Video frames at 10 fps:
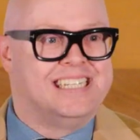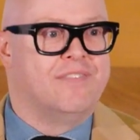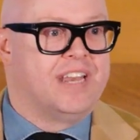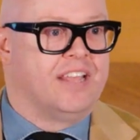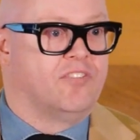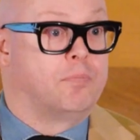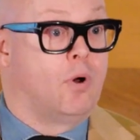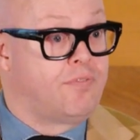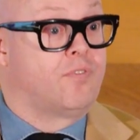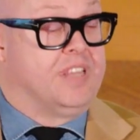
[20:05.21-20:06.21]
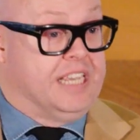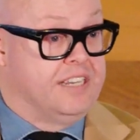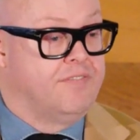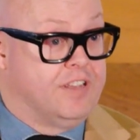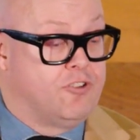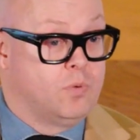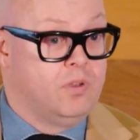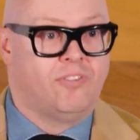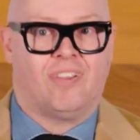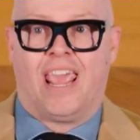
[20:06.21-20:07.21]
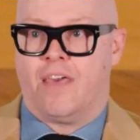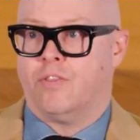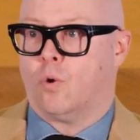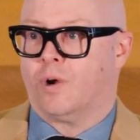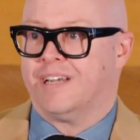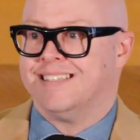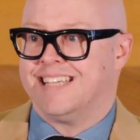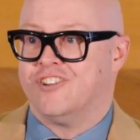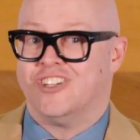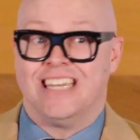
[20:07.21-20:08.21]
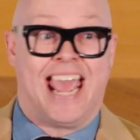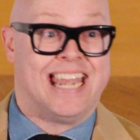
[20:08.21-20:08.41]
dividends both for the individuals and the organization.